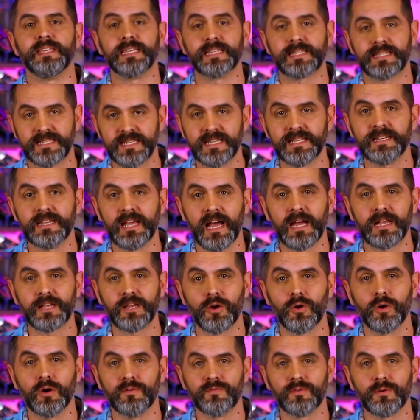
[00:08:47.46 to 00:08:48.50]
This did not
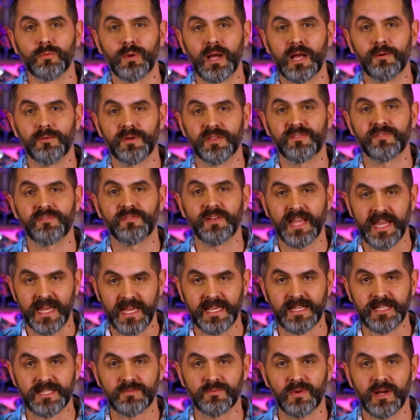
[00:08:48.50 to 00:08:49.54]
go over well with
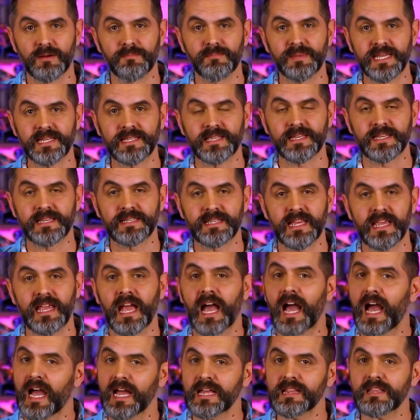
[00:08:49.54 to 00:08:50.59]
fans. While Misa is a
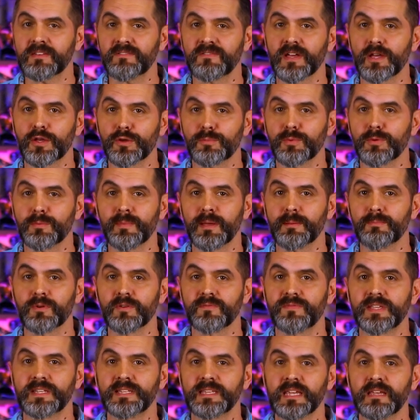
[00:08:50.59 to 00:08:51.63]
highly valuable member
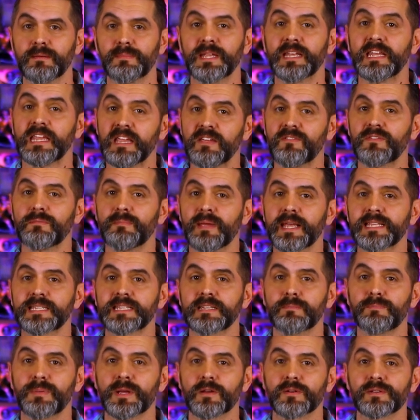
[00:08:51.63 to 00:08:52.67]
of the team and even makes
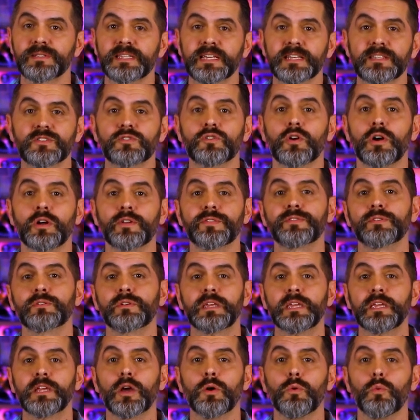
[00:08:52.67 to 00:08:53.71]
an appearance as her alter
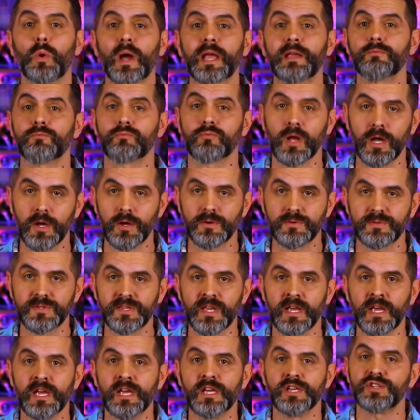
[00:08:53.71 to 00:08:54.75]
ego White Rose,
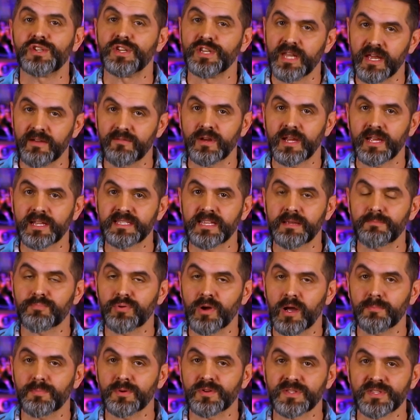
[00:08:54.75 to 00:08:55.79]
she never gets a
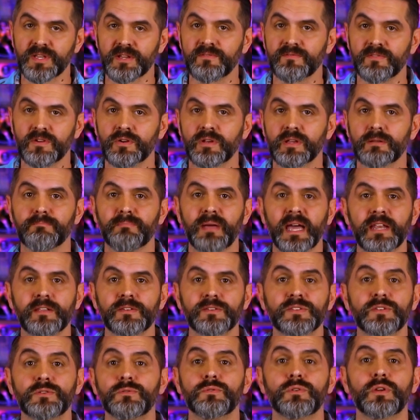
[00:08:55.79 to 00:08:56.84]
proper Sun Vulcan
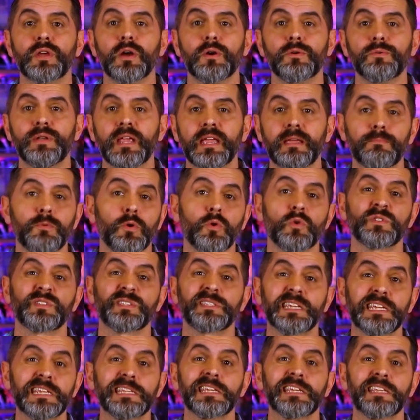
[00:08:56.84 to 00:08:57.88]
battlesuit, codename, or
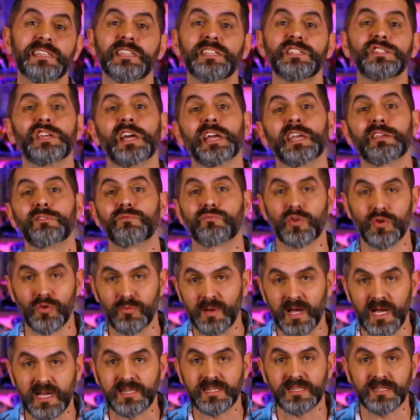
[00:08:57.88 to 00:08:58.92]
seat in the giant
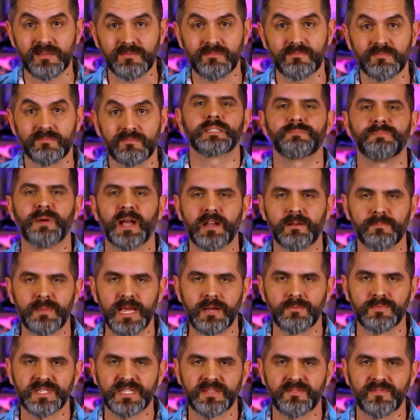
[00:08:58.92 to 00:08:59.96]
robot.
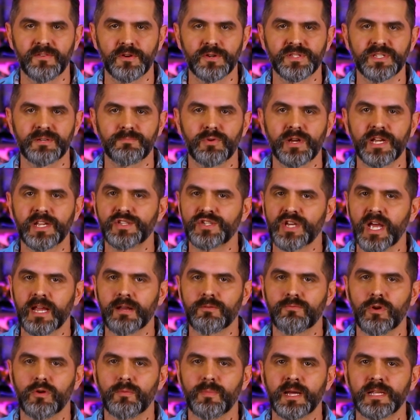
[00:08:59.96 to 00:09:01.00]
Spider-Man was the first to bring a
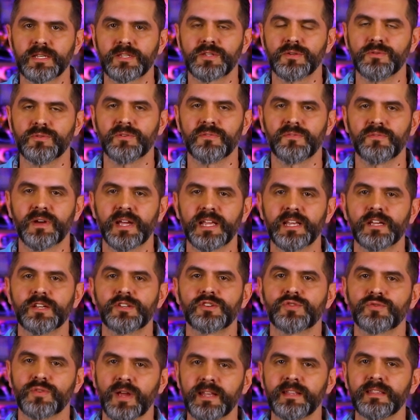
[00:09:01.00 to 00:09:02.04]
giant robot to the fight, a
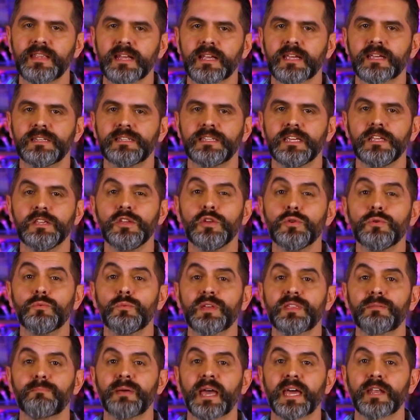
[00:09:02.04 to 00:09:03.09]
trend that continued
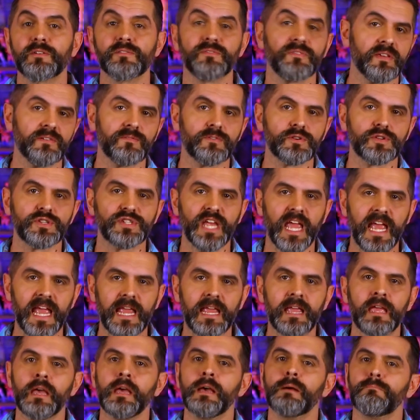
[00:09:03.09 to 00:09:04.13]
with Battle Fever
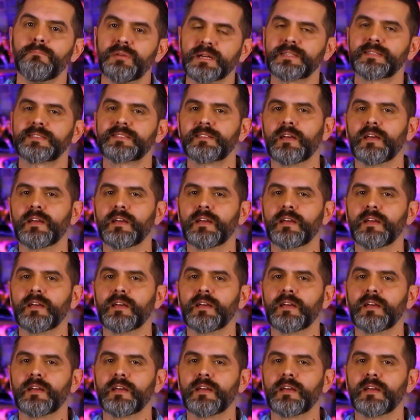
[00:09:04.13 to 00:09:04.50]
J, but